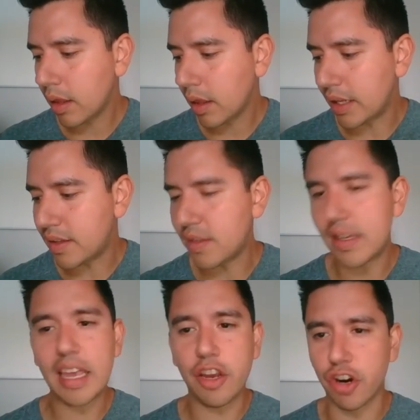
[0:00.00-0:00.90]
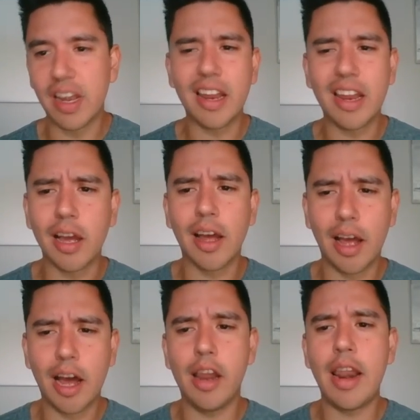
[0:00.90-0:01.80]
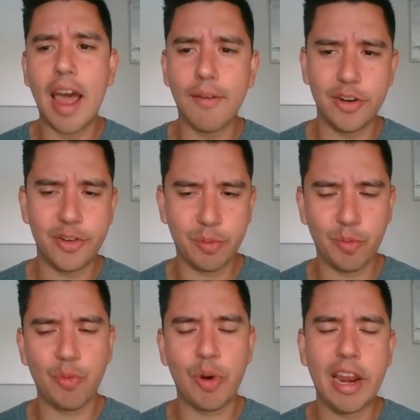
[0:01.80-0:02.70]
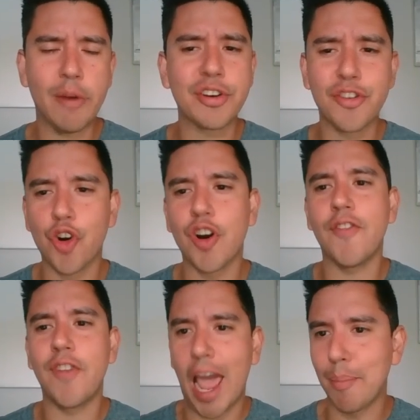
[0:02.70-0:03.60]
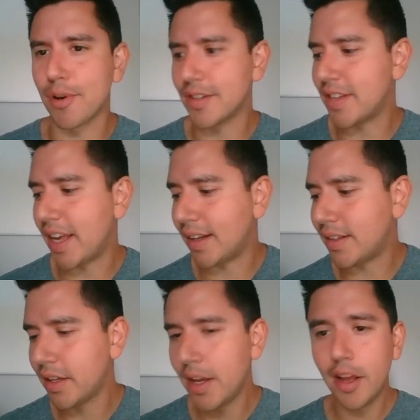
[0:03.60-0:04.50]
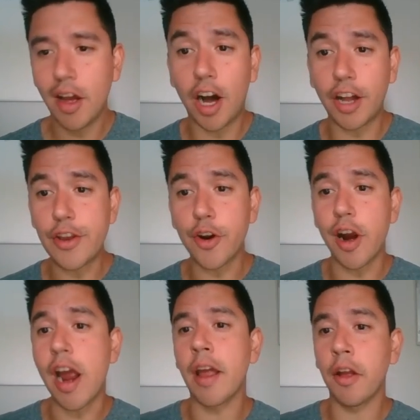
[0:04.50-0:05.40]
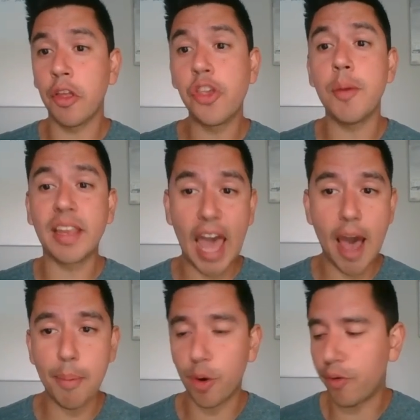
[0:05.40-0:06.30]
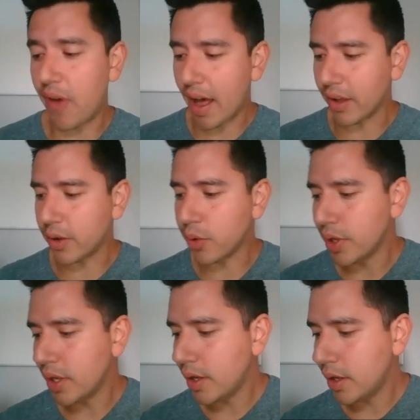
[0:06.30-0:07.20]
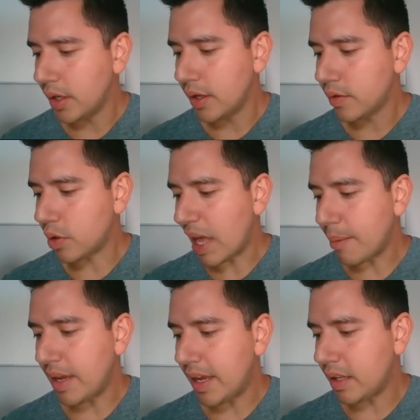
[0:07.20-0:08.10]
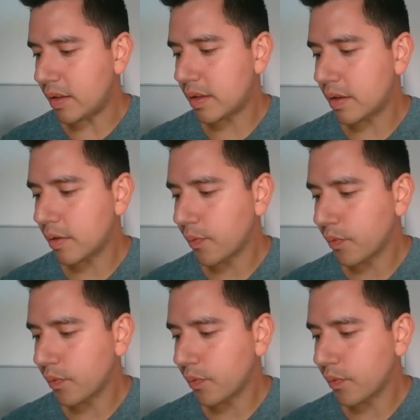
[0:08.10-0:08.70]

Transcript: Let's just say you're getting an average rate of return of 9% on your human capital value. So that means